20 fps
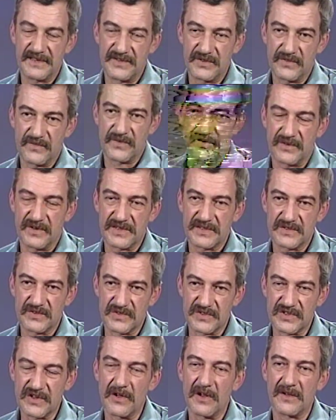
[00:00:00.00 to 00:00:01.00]
For us to
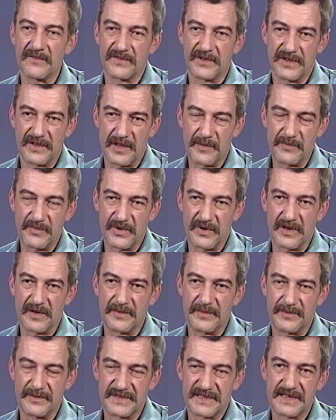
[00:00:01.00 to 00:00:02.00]
solve the dump
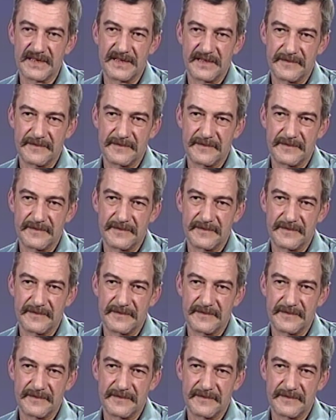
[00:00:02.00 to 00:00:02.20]
problems.